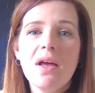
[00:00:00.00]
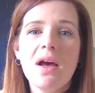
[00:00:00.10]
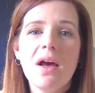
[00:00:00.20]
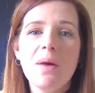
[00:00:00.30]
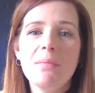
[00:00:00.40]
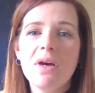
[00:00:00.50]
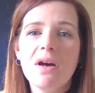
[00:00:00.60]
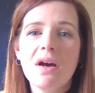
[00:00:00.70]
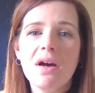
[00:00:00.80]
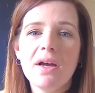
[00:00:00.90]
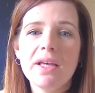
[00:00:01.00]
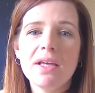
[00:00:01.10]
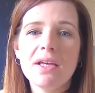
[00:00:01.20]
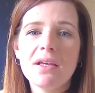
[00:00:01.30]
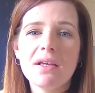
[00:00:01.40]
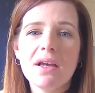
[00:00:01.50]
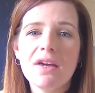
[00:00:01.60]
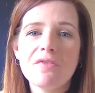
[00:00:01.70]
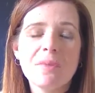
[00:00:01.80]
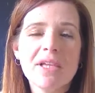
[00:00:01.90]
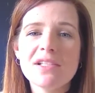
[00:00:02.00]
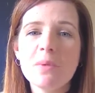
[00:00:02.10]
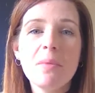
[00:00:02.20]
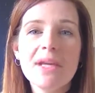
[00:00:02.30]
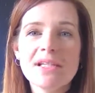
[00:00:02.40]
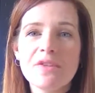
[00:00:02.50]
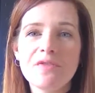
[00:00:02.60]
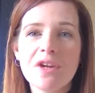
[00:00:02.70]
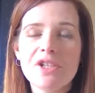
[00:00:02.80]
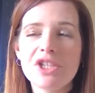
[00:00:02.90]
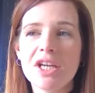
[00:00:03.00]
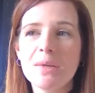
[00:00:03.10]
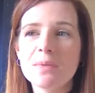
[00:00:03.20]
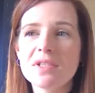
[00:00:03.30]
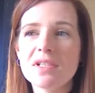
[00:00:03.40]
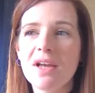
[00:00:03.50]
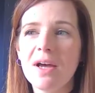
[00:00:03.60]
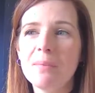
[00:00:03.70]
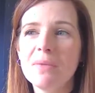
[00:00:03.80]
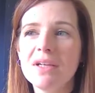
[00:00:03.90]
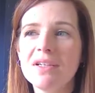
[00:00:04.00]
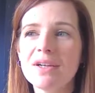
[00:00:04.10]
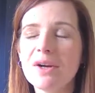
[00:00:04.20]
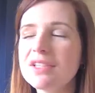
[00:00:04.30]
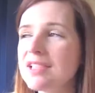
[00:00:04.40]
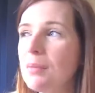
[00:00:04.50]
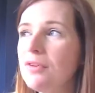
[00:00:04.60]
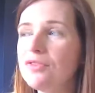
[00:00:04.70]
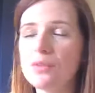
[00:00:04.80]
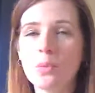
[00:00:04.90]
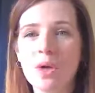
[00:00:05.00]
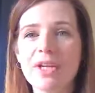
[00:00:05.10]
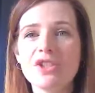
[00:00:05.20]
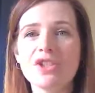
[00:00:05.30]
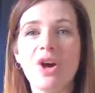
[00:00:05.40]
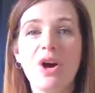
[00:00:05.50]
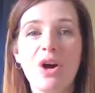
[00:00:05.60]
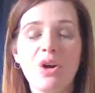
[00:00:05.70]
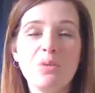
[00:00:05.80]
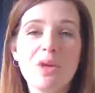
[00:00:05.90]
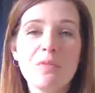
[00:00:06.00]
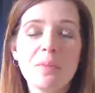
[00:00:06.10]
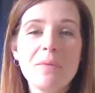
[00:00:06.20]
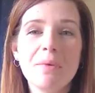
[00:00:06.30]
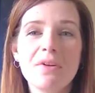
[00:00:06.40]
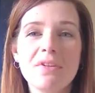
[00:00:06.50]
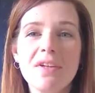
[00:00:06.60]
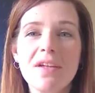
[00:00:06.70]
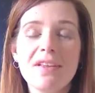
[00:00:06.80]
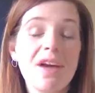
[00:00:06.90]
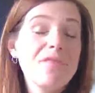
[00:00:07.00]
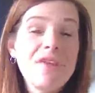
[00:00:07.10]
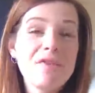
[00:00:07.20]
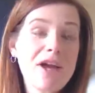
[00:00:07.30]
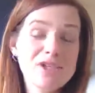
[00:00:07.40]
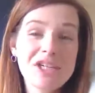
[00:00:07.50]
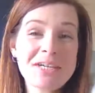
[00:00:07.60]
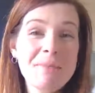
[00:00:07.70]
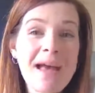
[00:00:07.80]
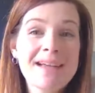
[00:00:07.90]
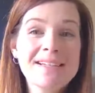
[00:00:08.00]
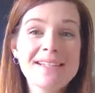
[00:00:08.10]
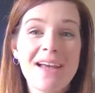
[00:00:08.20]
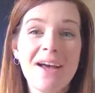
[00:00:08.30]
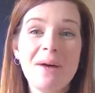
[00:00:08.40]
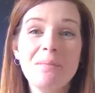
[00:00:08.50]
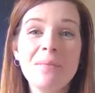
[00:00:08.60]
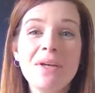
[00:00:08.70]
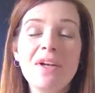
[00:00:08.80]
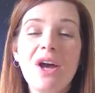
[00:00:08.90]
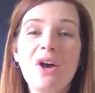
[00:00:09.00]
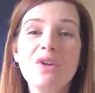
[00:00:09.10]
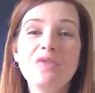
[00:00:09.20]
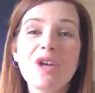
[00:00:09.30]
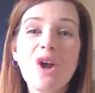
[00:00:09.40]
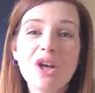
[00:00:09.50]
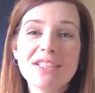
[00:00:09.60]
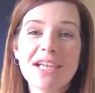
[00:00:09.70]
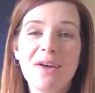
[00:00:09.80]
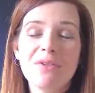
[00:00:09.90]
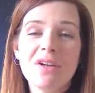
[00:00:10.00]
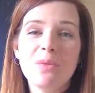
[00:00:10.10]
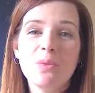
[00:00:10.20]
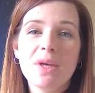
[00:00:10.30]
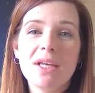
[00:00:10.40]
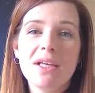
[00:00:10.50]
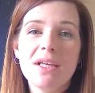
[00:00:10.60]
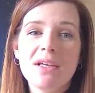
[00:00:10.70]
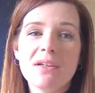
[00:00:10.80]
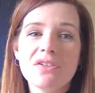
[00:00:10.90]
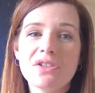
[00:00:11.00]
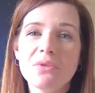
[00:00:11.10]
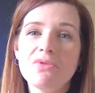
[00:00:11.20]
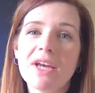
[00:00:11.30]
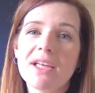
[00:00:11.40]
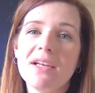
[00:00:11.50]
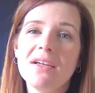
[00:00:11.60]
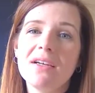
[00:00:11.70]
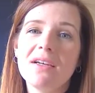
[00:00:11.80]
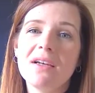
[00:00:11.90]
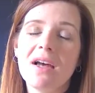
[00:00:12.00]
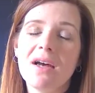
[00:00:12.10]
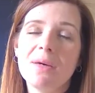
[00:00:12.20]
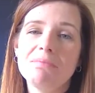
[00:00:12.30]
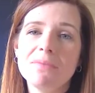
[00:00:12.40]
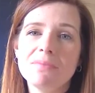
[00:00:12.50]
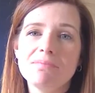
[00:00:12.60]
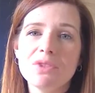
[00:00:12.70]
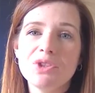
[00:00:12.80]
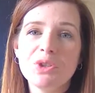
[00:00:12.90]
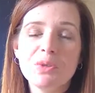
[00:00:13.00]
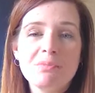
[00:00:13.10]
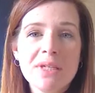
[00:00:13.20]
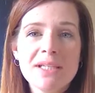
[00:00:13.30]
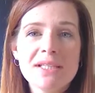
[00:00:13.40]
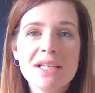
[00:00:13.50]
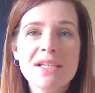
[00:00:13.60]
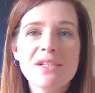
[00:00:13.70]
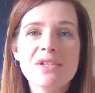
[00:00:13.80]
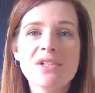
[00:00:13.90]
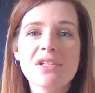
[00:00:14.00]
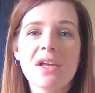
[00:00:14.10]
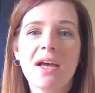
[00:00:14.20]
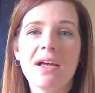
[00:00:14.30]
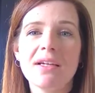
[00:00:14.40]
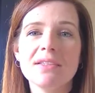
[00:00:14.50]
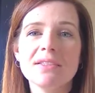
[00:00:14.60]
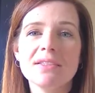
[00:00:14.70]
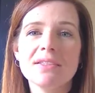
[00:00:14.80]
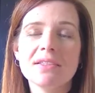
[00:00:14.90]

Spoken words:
I have made some amazing friendships, some of which are with people that I've never actually met. Over lockdown, we do regular Zoom meetings and